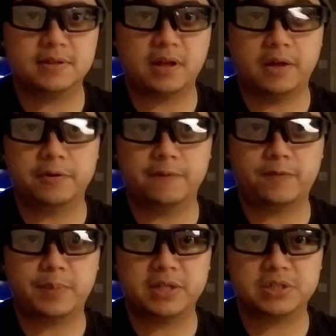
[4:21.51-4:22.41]
the other
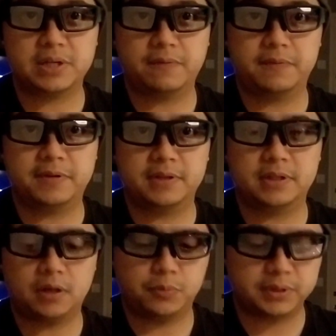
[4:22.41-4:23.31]
information I would
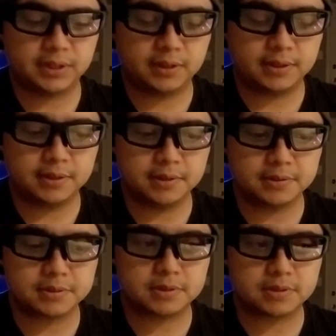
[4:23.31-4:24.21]
think y'all would need
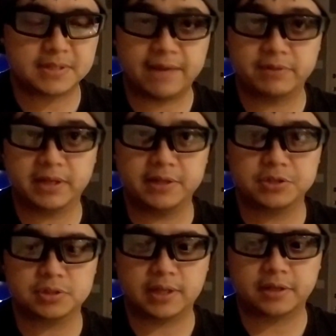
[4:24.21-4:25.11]
is
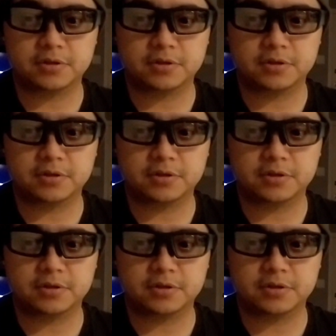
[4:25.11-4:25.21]
navigation, like a